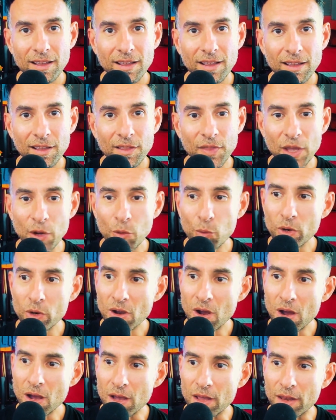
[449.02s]
They were
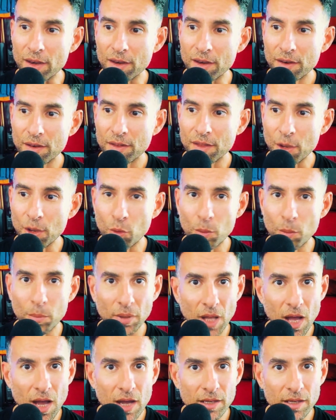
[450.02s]
gone. They were
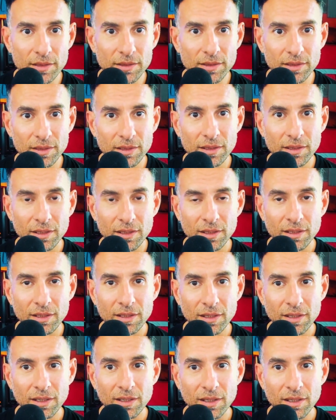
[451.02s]
blocked.
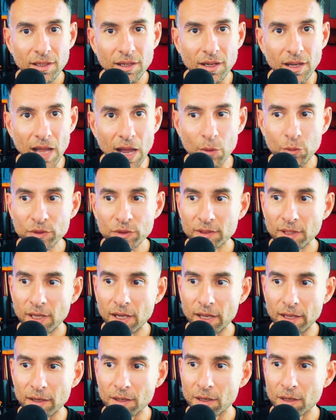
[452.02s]
I was
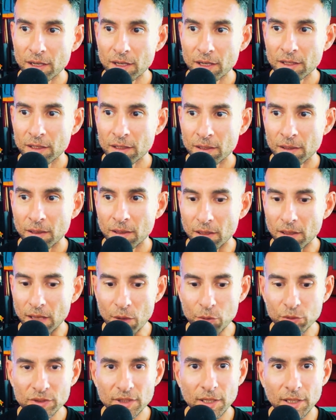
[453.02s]
not
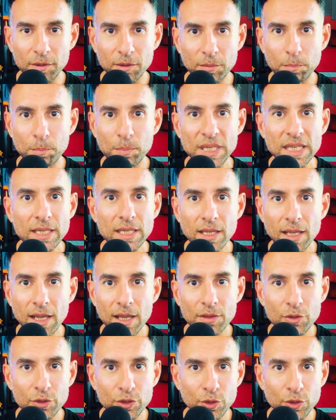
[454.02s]
peeking at
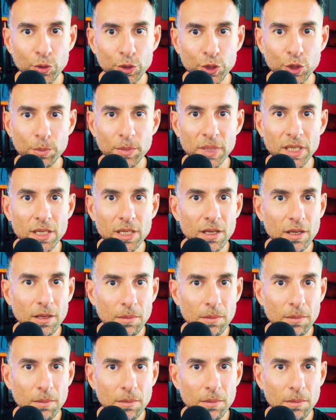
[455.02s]
their social media.